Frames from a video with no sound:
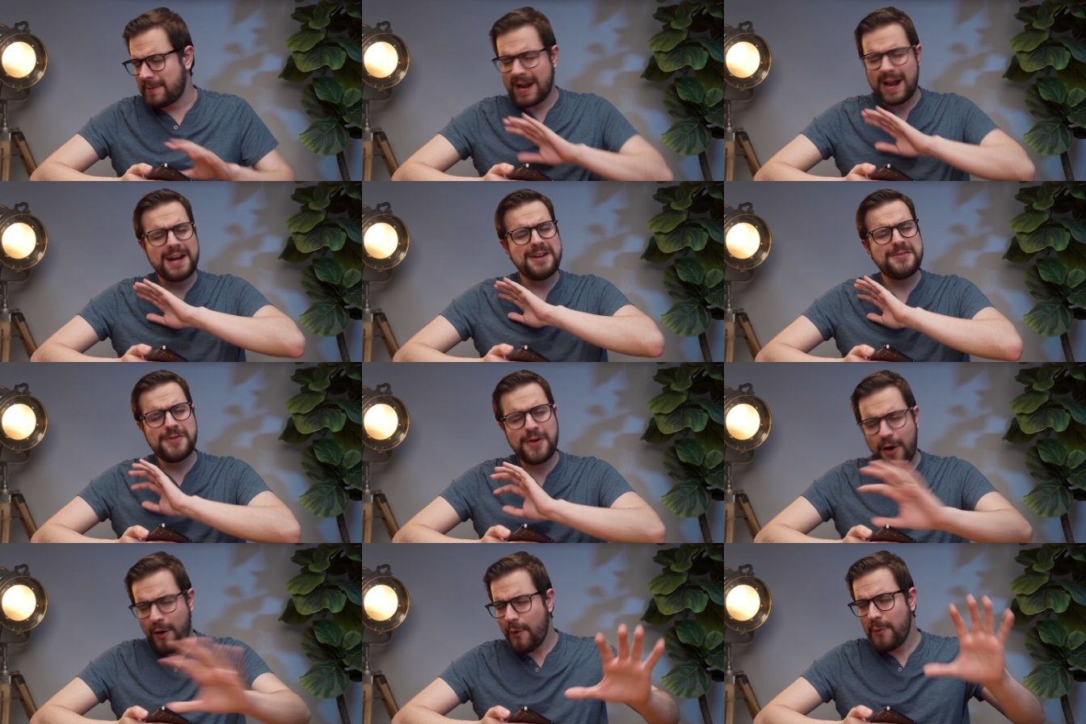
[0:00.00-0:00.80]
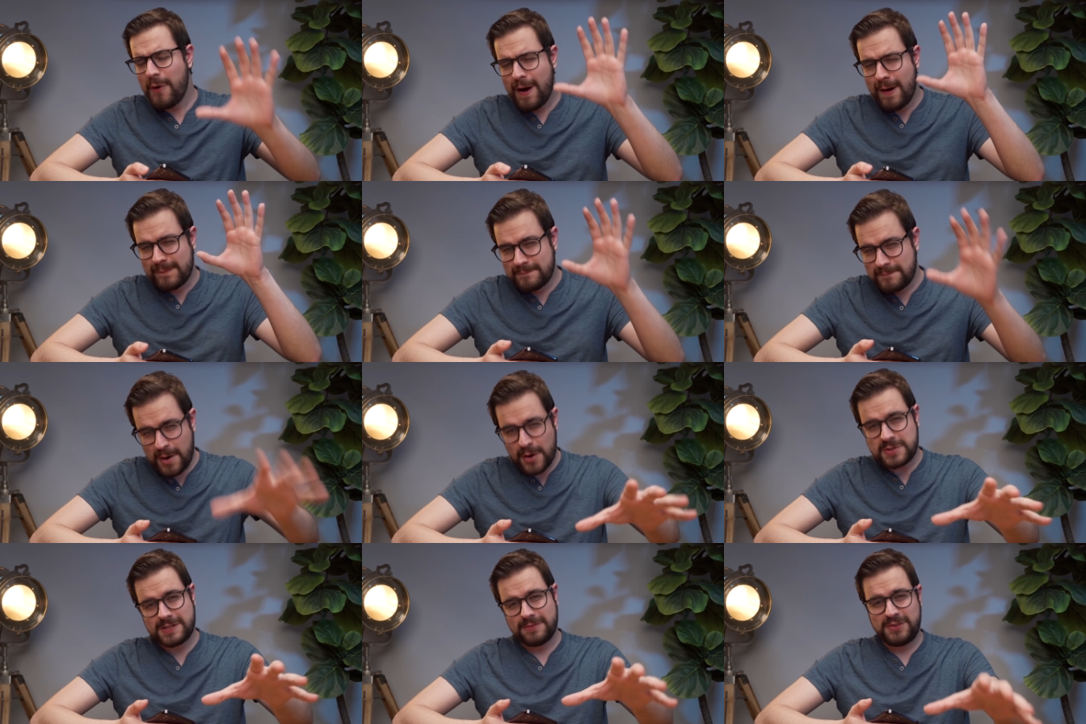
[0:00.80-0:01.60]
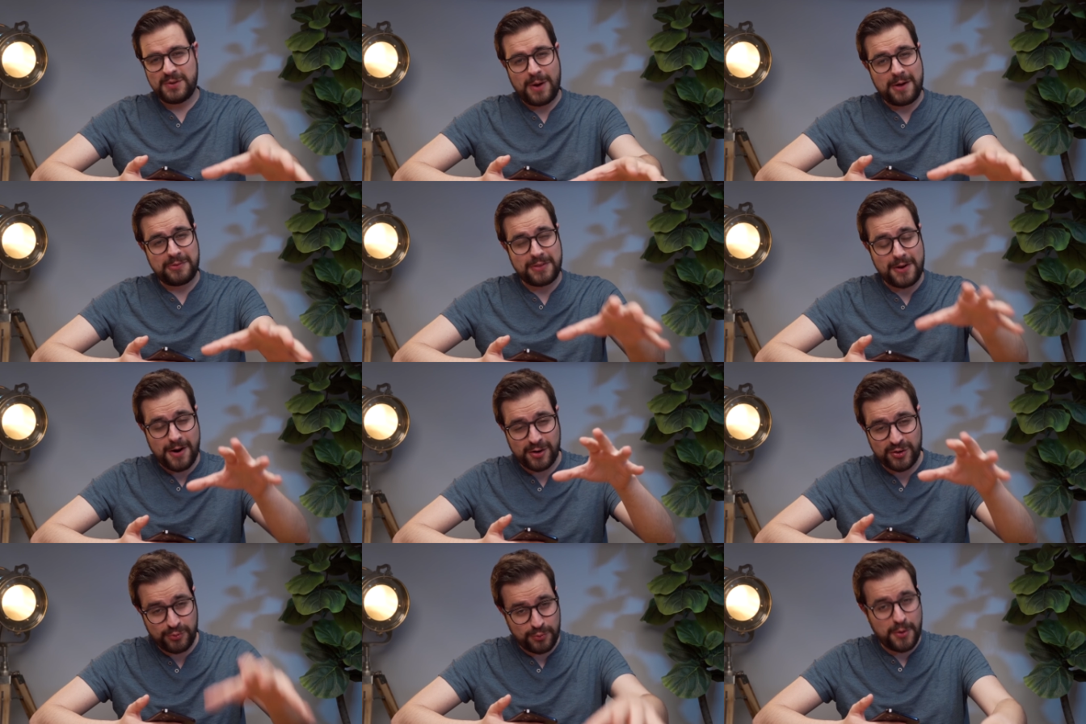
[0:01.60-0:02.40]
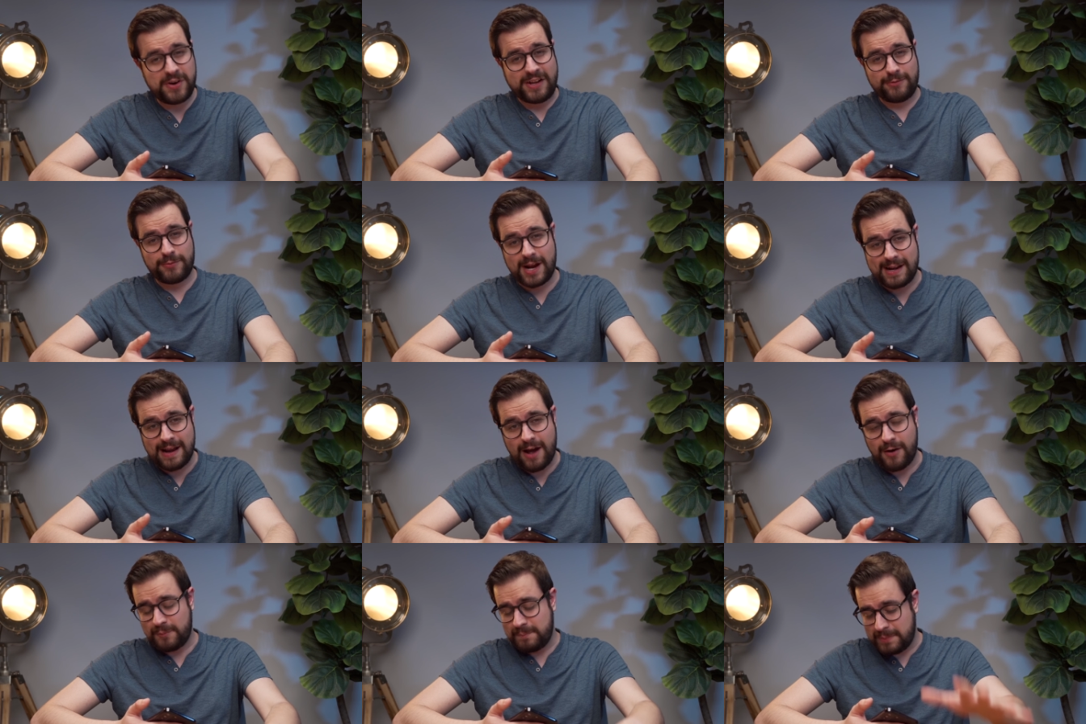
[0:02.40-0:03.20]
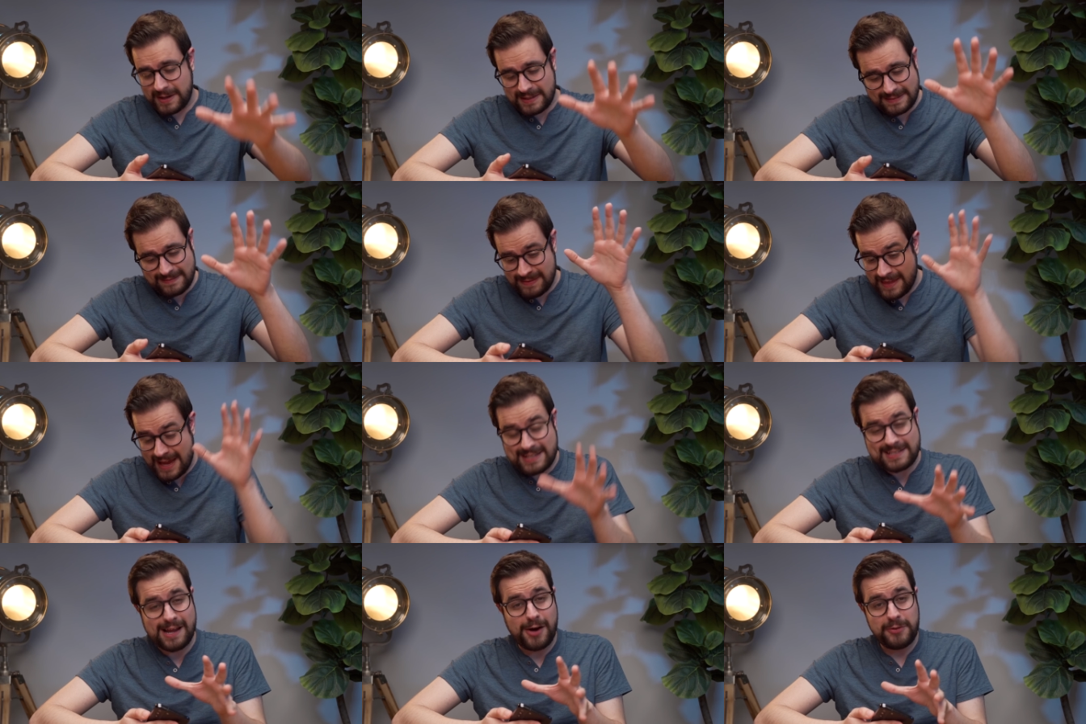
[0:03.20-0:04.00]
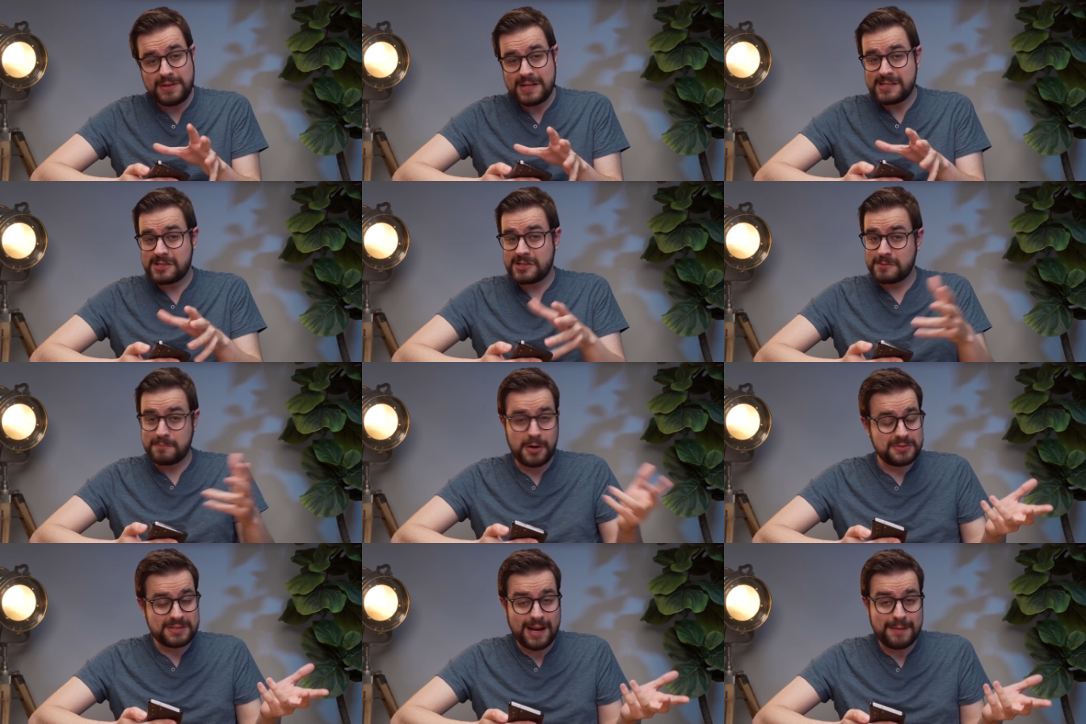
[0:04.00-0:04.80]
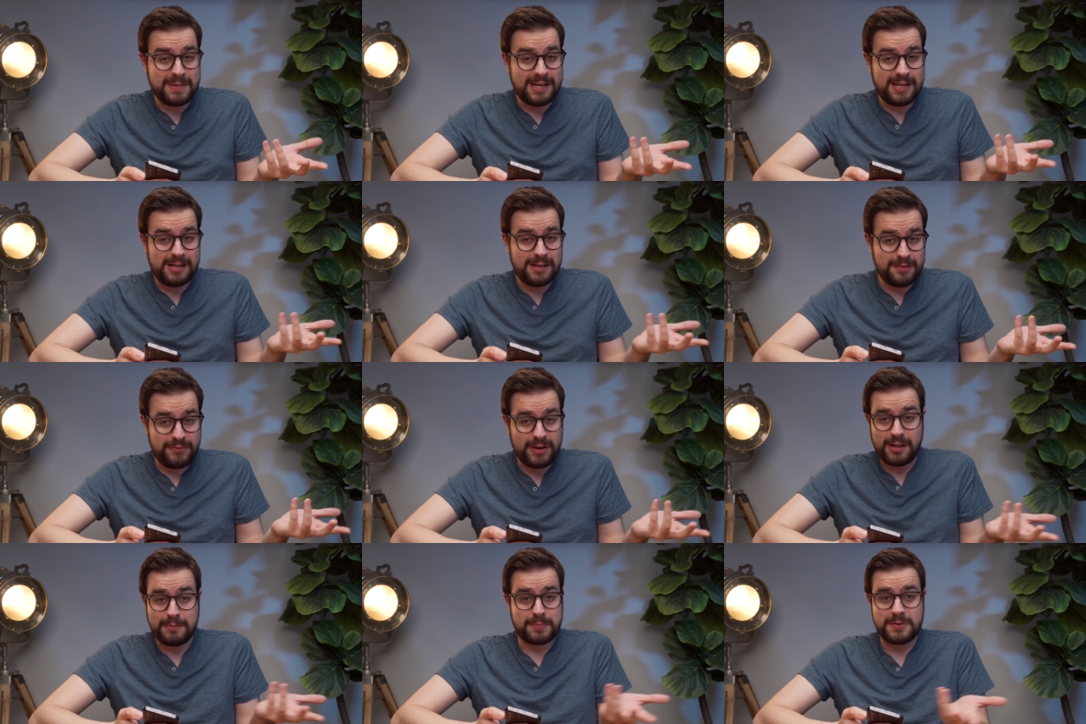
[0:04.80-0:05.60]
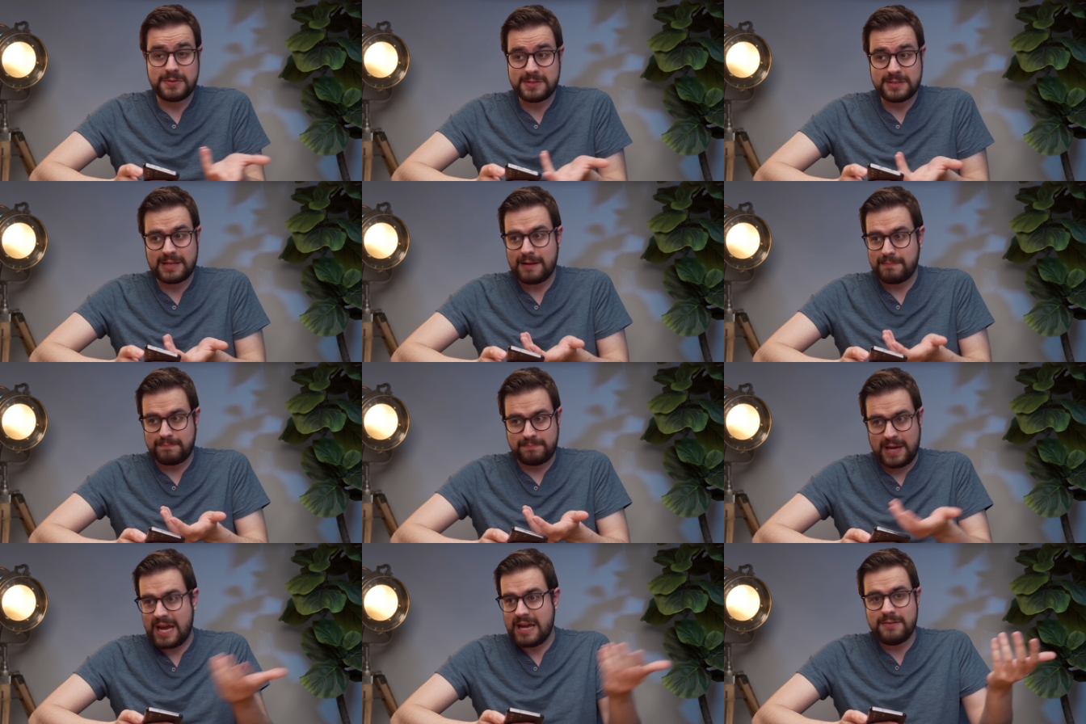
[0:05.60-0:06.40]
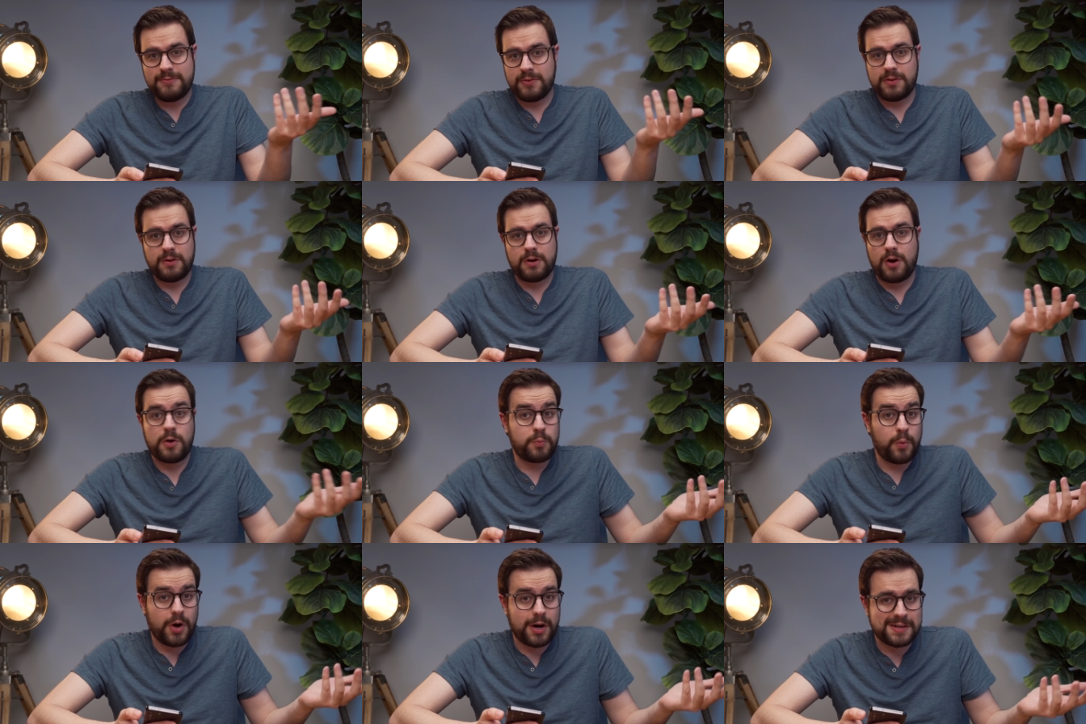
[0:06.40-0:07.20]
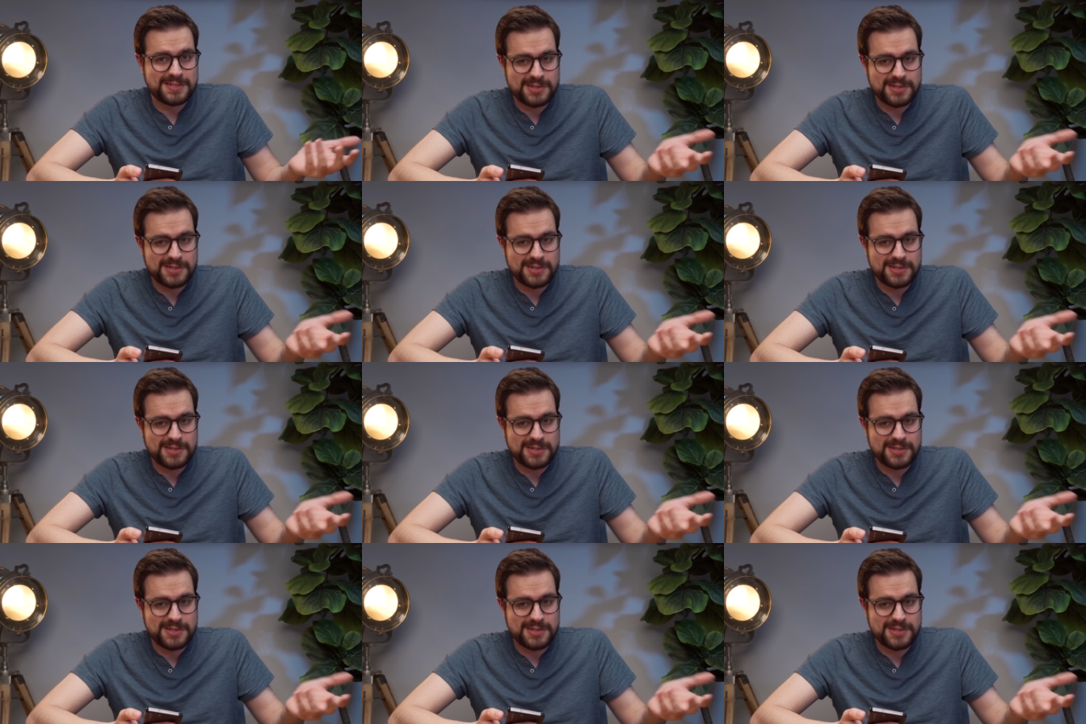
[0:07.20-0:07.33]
And I know most of you out there are groaning right now, but that's how these small-time indie developers get paid for their hard work.